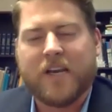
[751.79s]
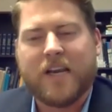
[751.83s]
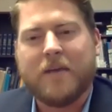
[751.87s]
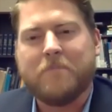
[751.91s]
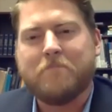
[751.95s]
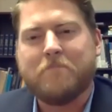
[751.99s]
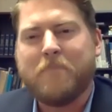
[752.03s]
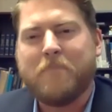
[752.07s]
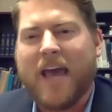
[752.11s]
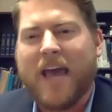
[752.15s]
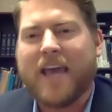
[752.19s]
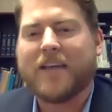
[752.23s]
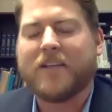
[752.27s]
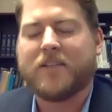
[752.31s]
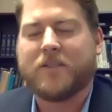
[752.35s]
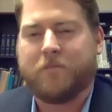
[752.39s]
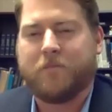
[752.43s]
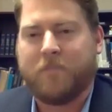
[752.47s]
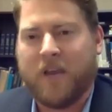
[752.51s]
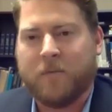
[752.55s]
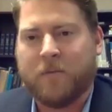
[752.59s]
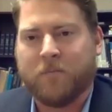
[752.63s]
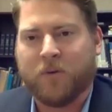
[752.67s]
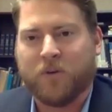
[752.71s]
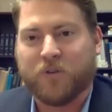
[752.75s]
and he begs
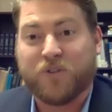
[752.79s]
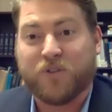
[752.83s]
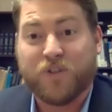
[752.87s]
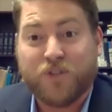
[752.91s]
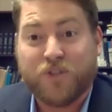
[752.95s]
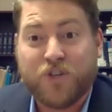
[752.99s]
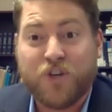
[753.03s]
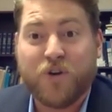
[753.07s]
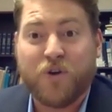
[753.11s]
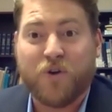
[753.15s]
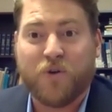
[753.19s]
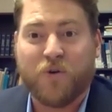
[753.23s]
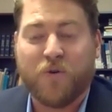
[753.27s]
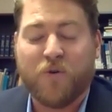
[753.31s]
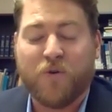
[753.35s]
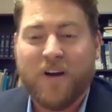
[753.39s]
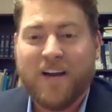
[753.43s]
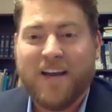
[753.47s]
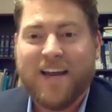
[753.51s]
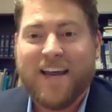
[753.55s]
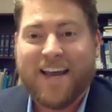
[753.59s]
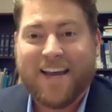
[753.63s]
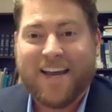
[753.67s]
people to do